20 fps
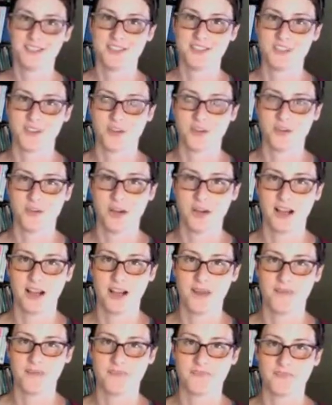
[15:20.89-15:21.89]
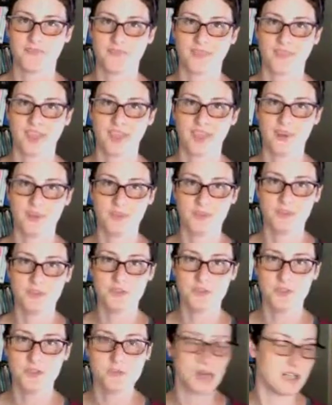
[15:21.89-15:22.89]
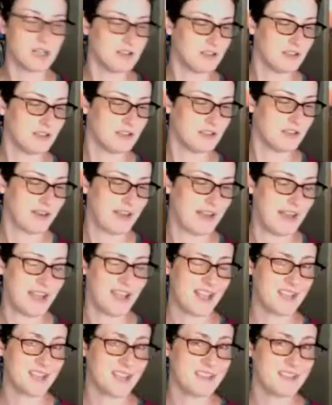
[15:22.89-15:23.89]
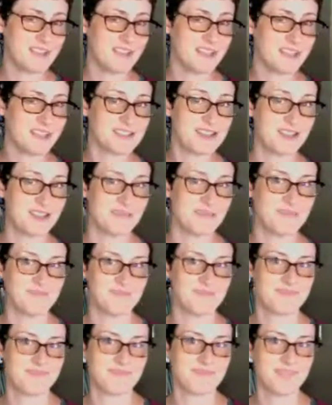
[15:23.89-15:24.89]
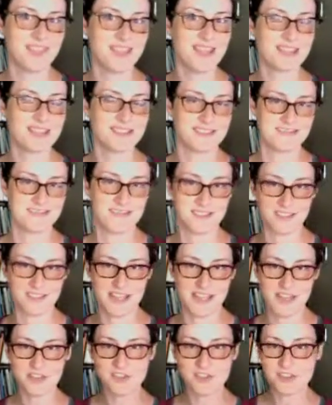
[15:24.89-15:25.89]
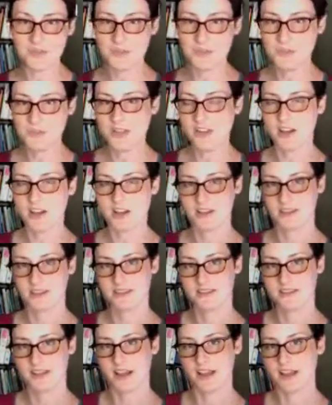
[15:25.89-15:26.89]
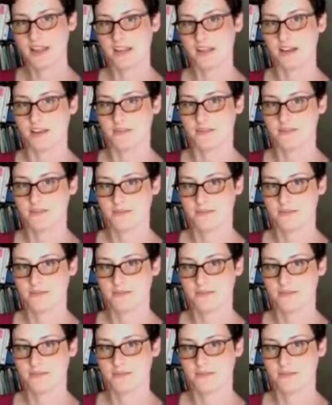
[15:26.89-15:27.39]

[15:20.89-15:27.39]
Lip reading: So I hope you're doing well, and I'll see you next time. Thanks. This is Angela from Knitlock signing off.